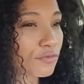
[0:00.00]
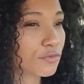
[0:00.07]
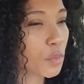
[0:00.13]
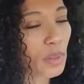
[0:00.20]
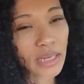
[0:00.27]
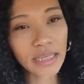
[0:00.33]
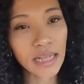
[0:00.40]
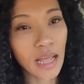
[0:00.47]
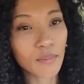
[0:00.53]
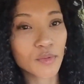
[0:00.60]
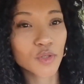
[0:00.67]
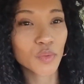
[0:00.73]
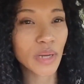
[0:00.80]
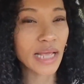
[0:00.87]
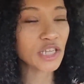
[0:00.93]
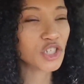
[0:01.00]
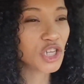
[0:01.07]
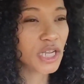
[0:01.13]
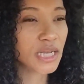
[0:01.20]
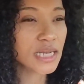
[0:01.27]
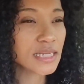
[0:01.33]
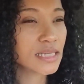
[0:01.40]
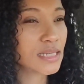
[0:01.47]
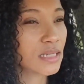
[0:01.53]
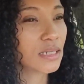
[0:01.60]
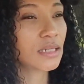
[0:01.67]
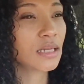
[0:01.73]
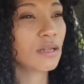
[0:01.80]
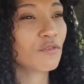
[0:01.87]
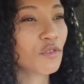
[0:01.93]
when it comes to like sharing
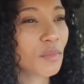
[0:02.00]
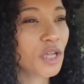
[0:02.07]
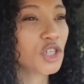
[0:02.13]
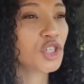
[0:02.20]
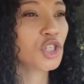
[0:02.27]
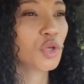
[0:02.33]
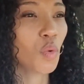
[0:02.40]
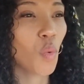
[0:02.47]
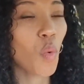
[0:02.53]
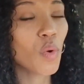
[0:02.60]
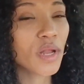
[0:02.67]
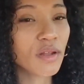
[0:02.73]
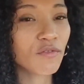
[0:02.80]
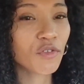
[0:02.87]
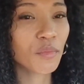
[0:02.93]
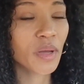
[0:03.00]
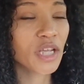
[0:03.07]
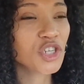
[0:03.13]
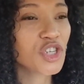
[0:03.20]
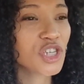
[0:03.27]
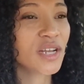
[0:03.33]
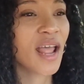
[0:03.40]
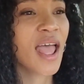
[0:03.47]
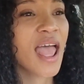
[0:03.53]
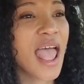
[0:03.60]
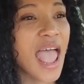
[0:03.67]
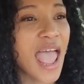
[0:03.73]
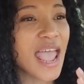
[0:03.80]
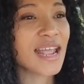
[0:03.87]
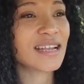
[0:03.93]
certain information or all information
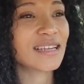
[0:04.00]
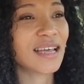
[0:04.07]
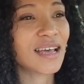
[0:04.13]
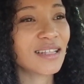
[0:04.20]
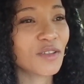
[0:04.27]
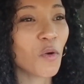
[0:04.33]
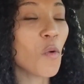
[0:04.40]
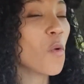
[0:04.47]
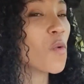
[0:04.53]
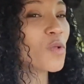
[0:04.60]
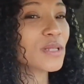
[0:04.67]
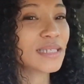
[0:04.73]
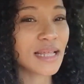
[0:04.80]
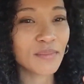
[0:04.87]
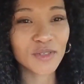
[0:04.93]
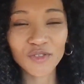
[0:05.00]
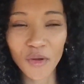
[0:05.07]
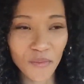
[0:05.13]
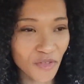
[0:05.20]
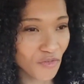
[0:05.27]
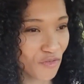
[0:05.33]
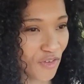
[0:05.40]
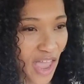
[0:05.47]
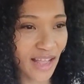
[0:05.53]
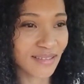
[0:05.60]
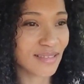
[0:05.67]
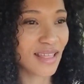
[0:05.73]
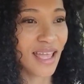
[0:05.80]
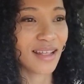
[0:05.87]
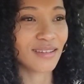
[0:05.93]
and it all stems from the fact
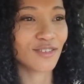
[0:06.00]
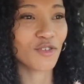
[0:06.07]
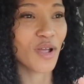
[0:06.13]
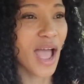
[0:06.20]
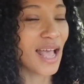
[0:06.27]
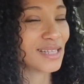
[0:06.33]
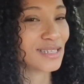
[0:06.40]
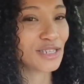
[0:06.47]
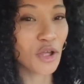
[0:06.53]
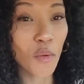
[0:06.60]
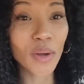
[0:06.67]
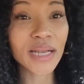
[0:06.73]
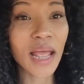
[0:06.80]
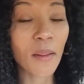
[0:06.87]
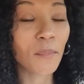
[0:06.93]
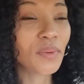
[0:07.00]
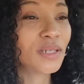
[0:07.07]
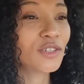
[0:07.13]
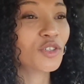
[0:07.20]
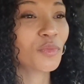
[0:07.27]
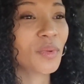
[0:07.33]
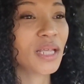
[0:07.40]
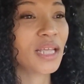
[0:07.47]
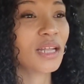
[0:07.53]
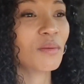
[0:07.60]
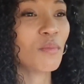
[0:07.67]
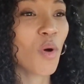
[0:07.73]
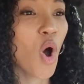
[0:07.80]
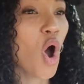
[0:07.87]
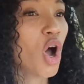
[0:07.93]
that you guys know what happened to me in
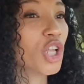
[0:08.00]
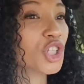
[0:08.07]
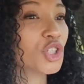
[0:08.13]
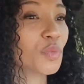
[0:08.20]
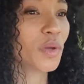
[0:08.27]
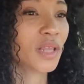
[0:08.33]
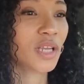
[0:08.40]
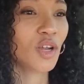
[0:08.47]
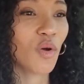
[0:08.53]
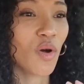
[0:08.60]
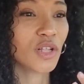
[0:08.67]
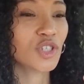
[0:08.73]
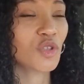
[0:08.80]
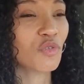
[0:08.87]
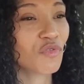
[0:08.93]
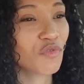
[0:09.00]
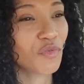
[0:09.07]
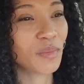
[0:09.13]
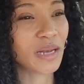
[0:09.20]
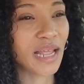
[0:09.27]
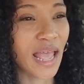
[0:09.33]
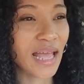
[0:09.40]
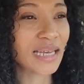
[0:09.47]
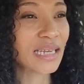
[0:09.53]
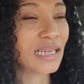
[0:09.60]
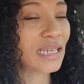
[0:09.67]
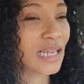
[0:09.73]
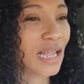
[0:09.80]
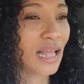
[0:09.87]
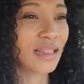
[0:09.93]
March with regards to the familiarity
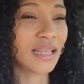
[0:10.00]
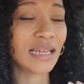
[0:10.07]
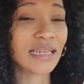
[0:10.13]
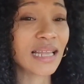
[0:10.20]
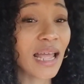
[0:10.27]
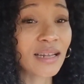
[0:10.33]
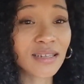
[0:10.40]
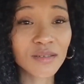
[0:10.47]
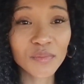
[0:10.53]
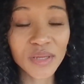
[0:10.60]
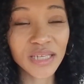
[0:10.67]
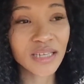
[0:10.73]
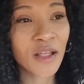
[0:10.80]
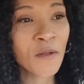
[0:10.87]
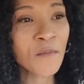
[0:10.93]
and the entitlement